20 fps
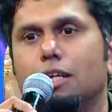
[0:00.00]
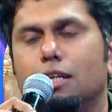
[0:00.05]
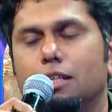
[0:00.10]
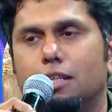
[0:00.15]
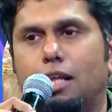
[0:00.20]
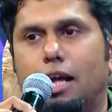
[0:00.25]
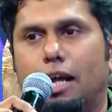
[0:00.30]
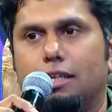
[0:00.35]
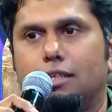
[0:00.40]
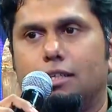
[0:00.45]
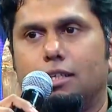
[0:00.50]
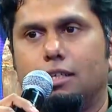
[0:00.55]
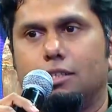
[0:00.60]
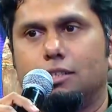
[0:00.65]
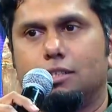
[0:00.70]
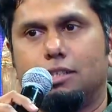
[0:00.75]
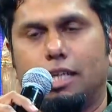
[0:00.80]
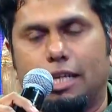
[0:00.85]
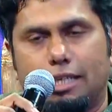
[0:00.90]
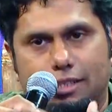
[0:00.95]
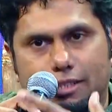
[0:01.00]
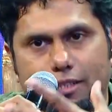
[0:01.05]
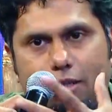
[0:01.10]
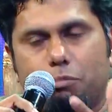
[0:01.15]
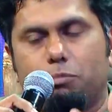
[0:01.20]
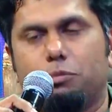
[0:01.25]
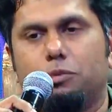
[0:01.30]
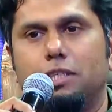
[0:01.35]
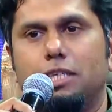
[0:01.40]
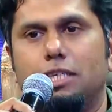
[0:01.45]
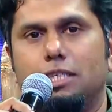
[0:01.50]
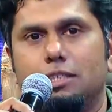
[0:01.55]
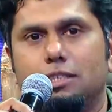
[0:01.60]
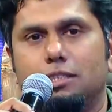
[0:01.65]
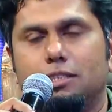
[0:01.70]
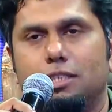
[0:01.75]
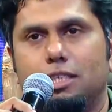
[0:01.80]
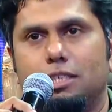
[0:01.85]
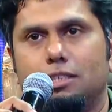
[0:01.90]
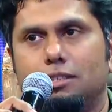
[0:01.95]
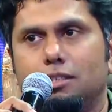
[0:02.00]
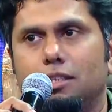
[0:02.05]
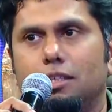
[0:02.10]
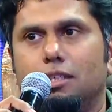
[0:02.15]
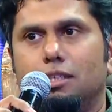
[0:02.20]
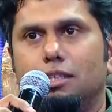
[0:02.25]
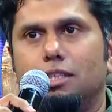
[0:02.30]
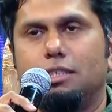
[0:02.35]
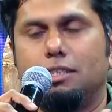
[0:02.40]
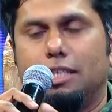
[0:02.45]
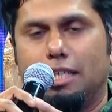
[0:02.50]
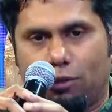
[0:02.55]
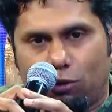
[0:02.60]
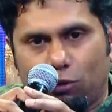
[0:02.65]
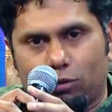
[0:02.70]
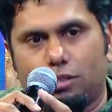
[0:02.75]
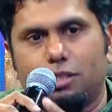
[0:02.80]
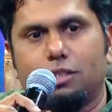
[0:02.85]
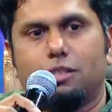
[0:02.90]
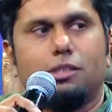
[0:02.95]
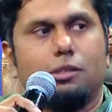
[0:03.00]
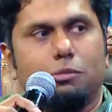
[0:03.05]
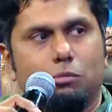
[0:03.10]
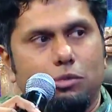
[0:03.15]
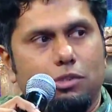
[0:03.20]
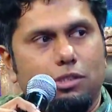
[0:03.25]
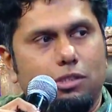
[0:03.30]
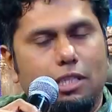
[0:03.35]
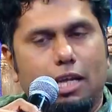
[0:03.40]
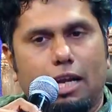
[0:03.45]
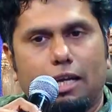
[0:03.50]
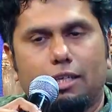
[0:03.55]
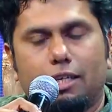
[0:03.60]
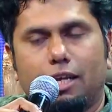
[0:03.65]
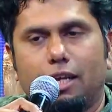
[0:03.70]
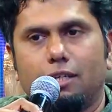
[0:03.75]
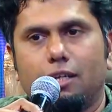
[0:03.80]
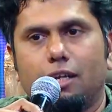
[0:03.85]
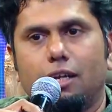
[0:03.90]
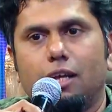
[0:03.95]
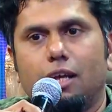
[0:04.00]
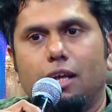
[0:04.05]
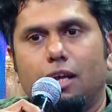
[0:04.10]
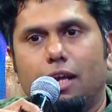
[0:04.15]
that sets up these ecosystems that can